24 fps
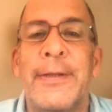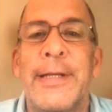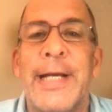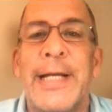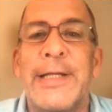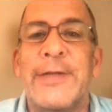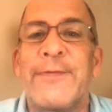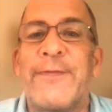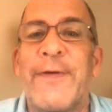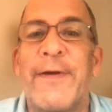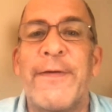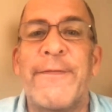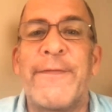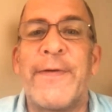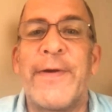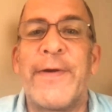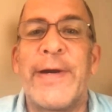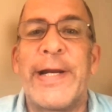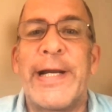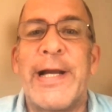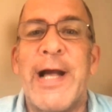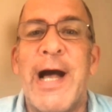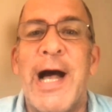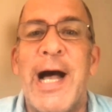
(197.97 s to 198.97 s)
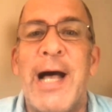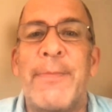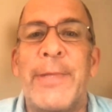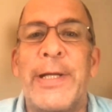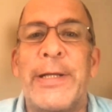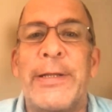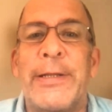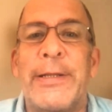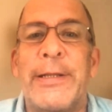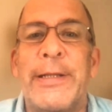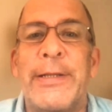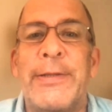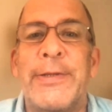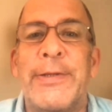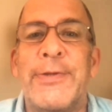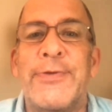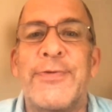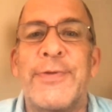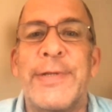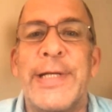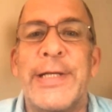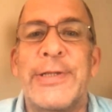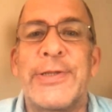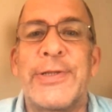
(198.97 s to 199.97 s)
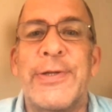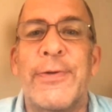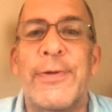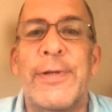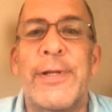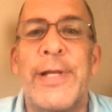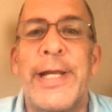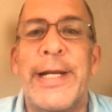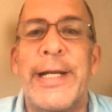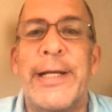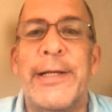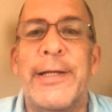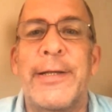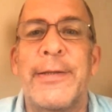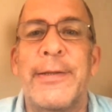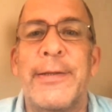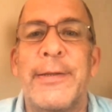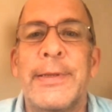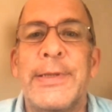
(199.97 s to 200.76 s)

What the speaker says: And it's very, very common in the traditional clinic.